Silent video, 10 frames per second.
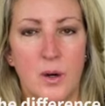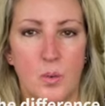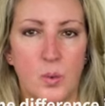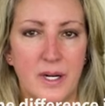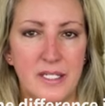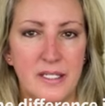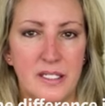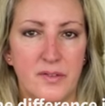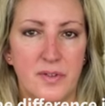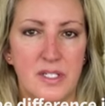What is the
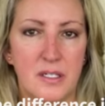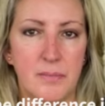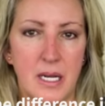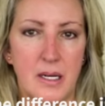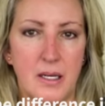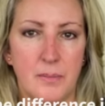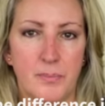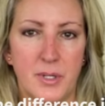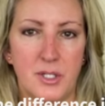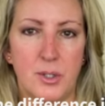difference in meaning
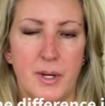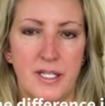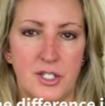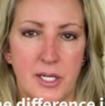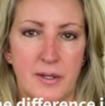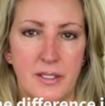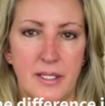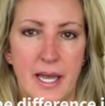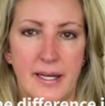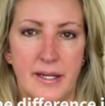between a
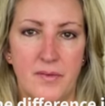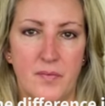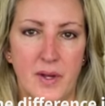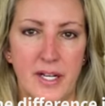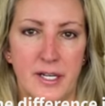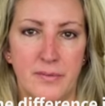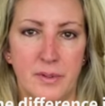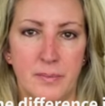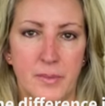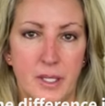gerund and an infinitive?
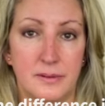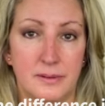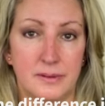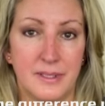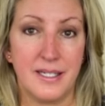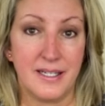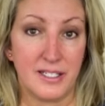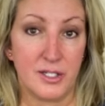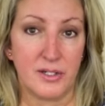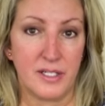
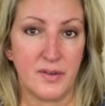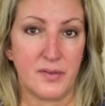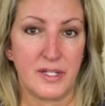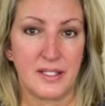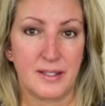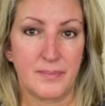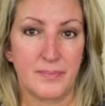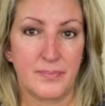Is there a difference?